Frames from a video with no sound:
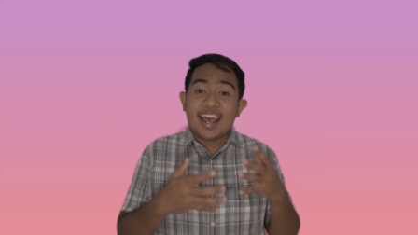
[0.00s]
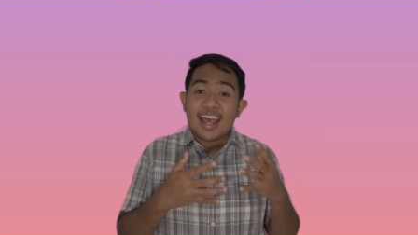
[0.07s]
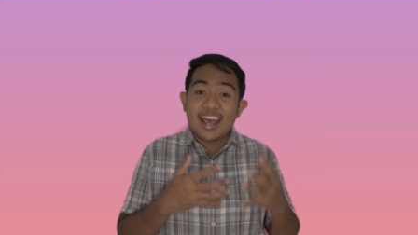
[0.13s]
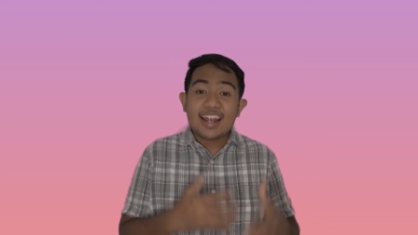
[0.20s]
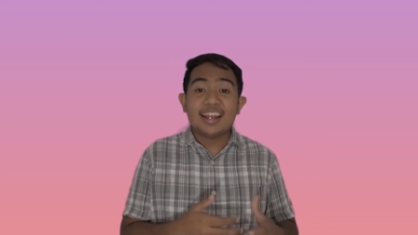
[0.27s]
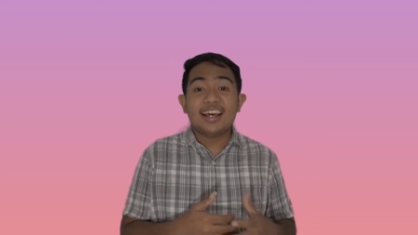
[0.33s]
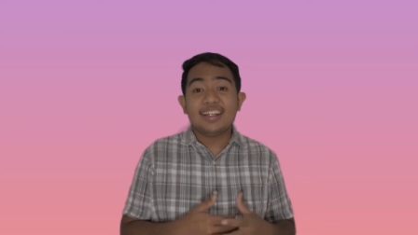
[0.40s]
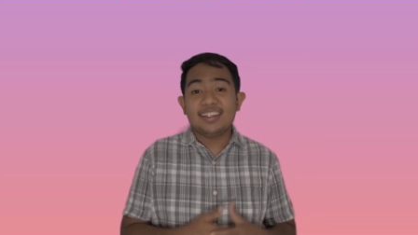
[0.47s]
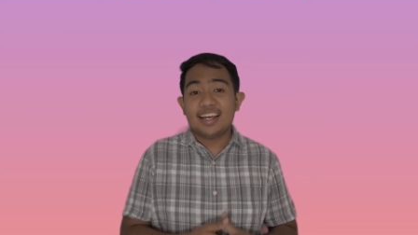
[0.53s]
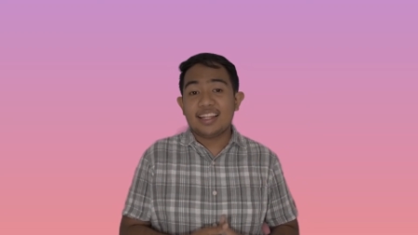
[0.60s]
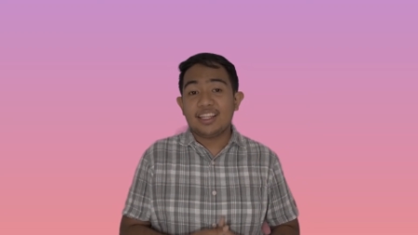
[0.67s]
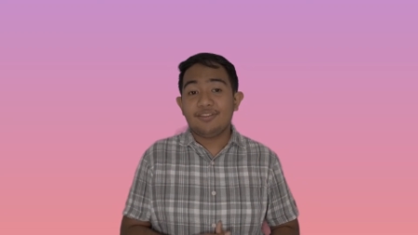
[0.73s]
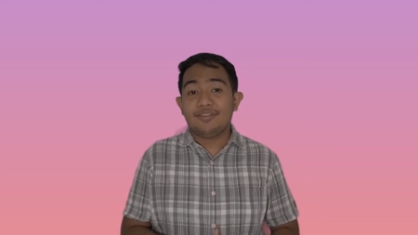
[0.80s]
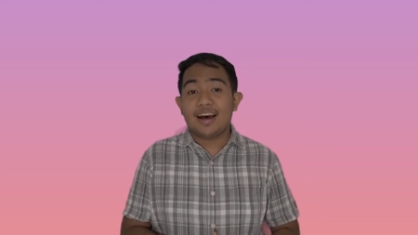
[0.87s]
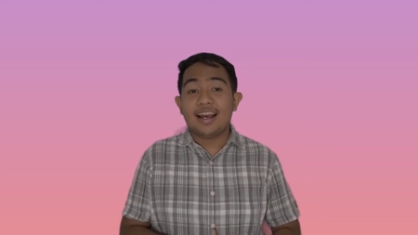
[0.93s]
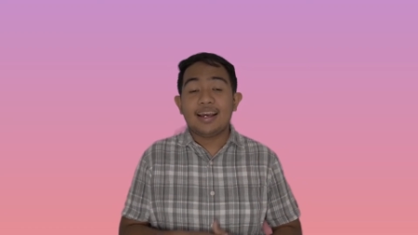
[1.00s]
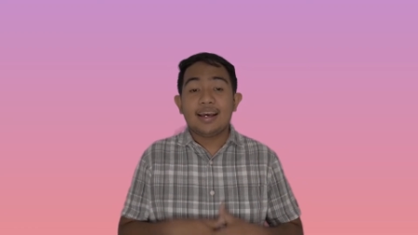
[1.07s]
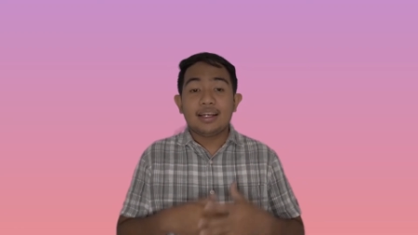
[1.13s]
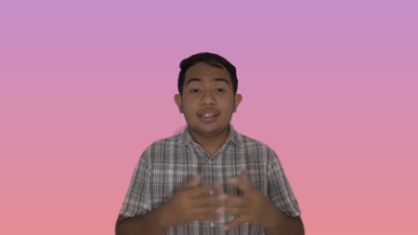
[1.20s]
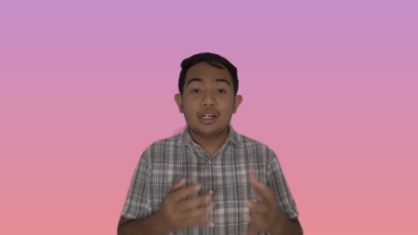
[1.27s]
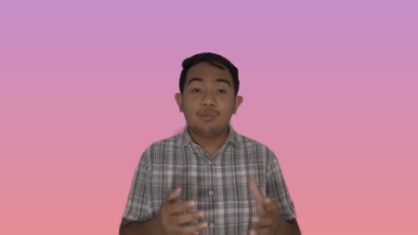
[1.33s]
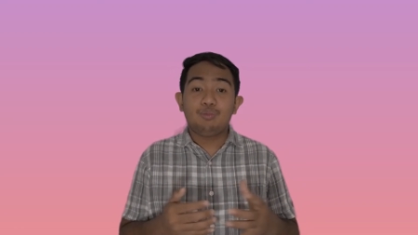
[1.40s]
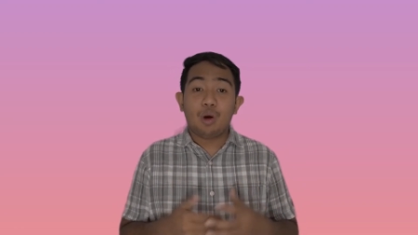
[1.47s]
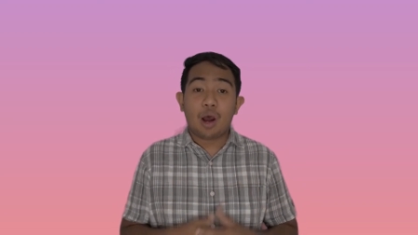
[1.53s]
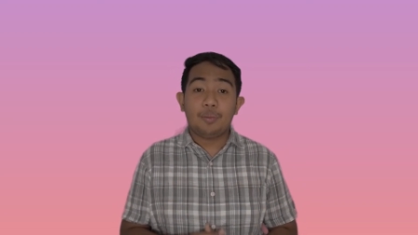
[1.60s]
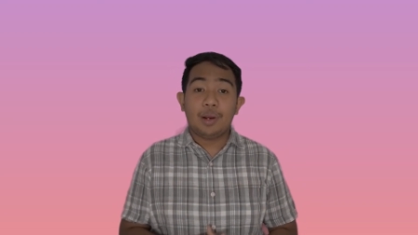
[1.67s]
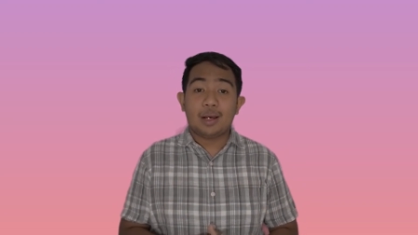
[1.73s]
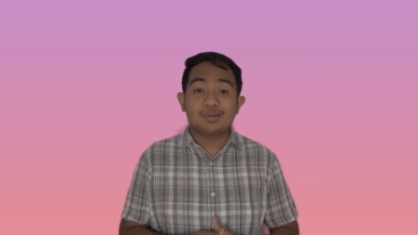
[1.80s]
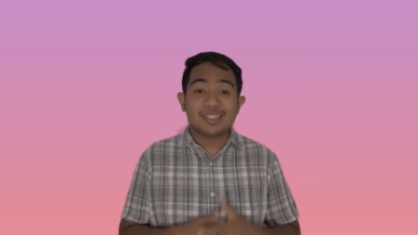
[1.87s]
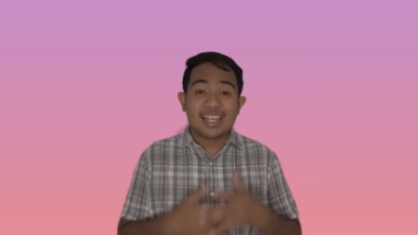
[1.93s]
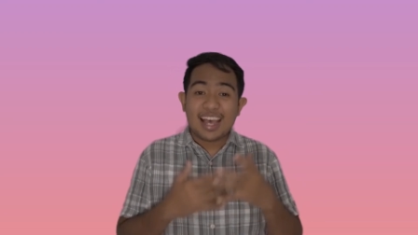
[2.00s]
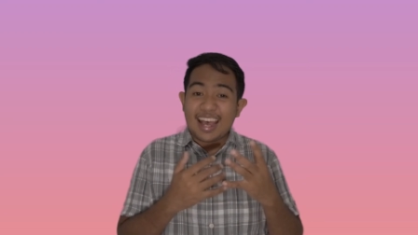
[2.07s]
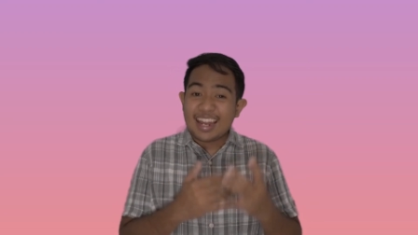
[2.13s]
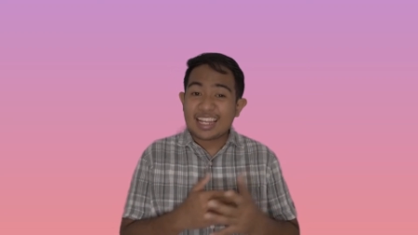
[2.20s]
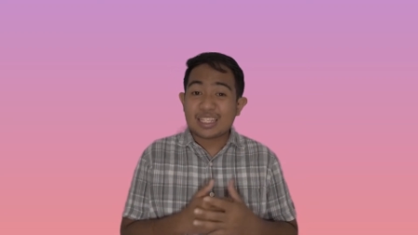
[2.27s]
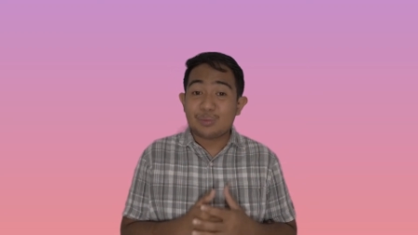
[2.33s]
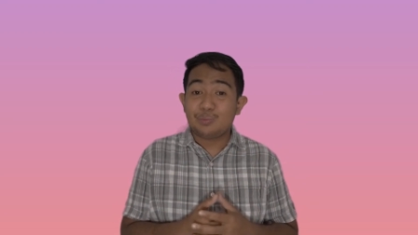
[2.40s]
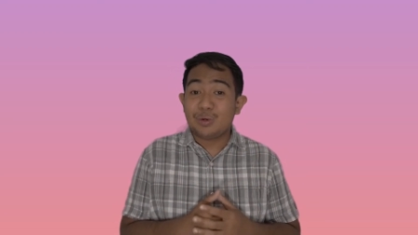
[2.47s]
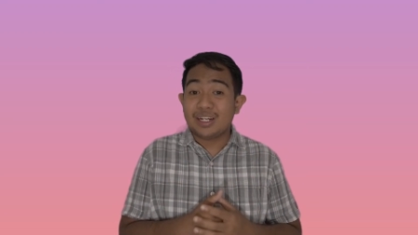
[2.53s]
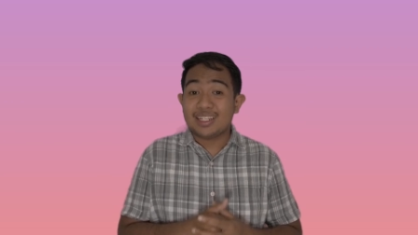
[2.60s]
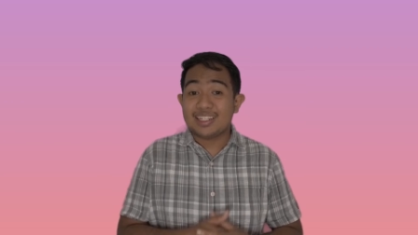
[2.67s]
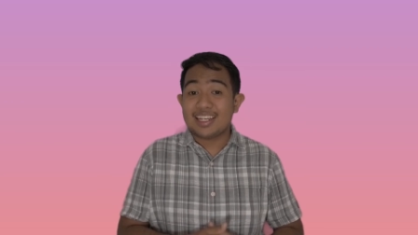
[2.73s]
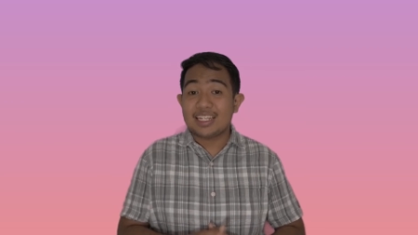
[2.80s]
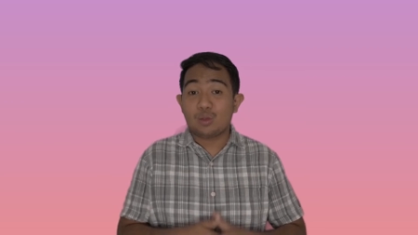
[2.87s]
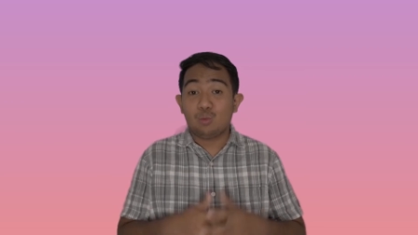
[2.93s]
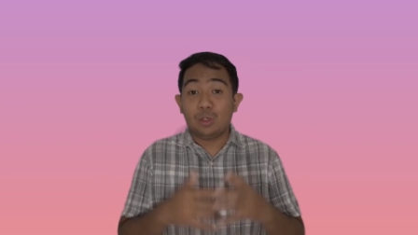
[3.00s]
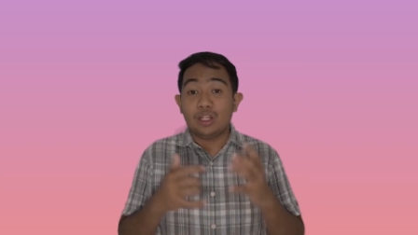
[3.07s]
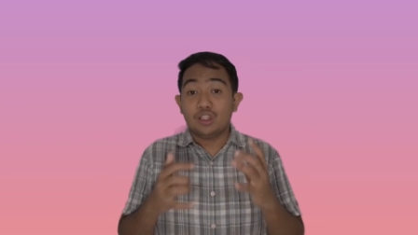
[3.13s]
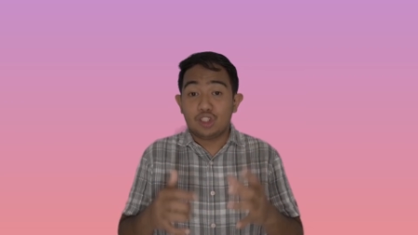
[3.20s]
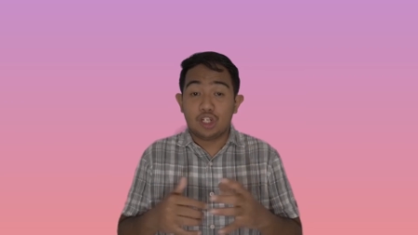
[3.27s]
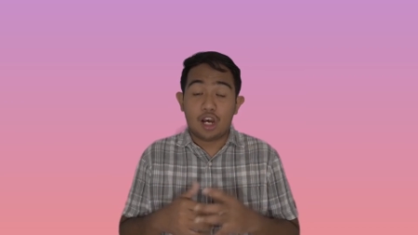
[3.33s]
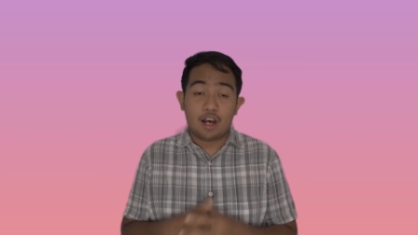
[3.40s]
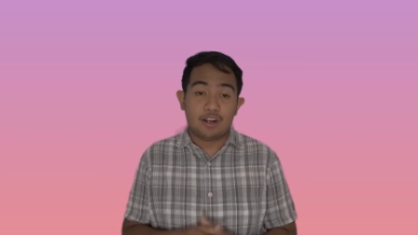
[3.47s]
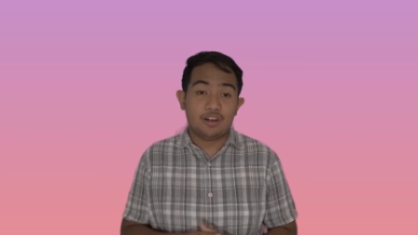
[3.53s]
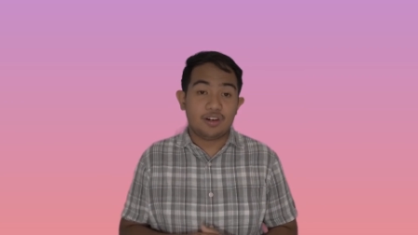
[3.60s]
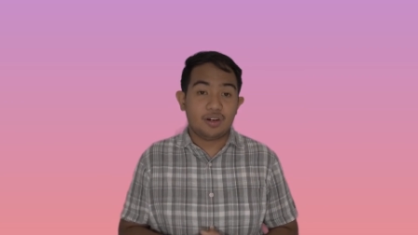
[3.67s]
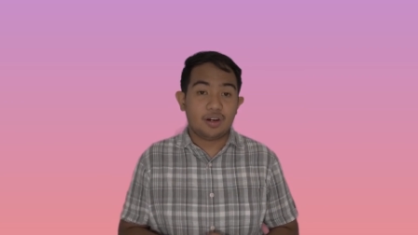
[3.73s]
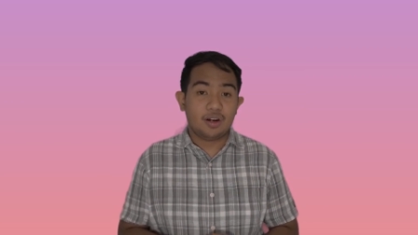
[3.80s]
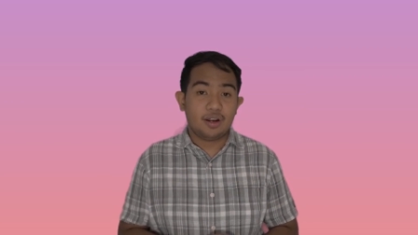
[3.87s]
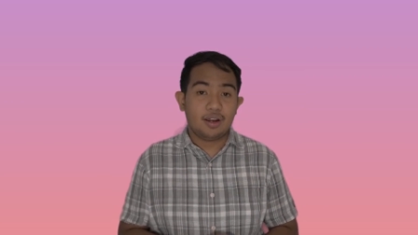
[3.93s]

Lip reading: and identify their problems and experiences with each other.